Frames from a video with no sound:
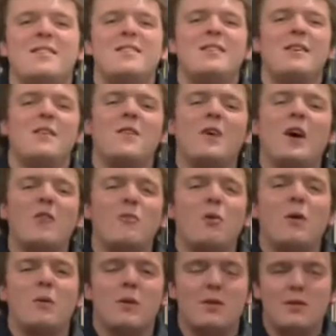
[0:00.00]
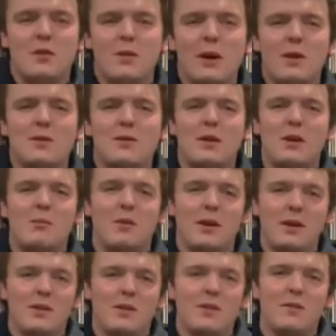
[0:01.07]
the 5.1 surround sound
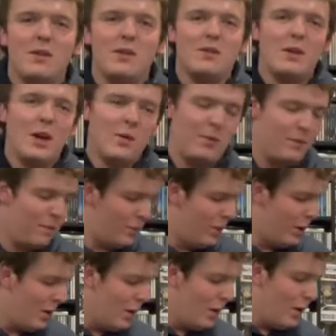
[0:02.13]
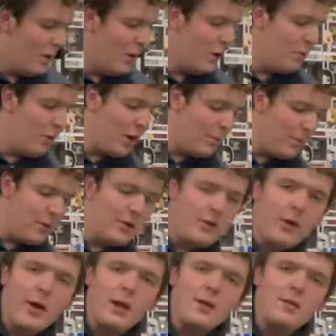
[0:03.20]
mix of this album. This might be the
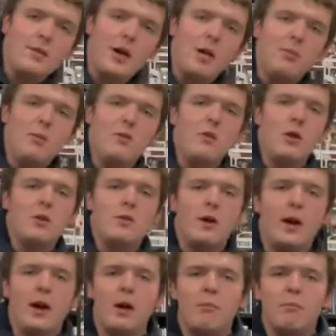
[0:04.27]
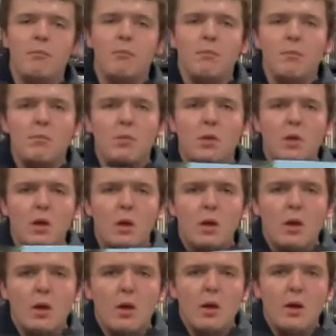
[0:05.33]
greatest album of all time.
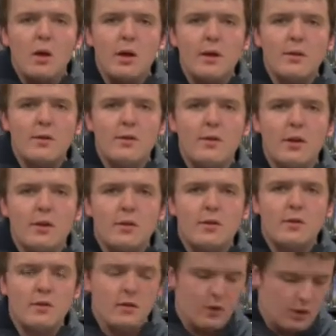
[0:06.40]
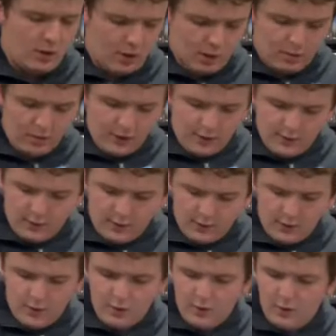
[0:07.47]
It's just
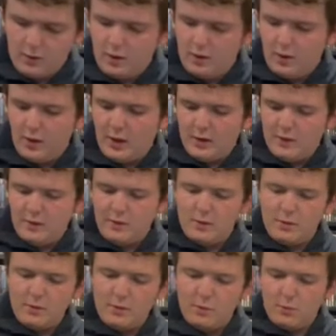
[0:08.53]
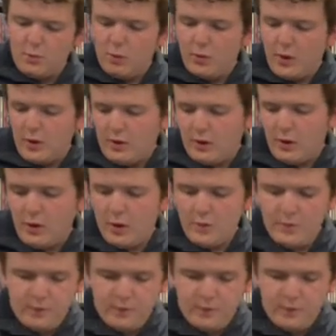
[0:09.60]
amazing. Yeah, see the Blu-ray's gone.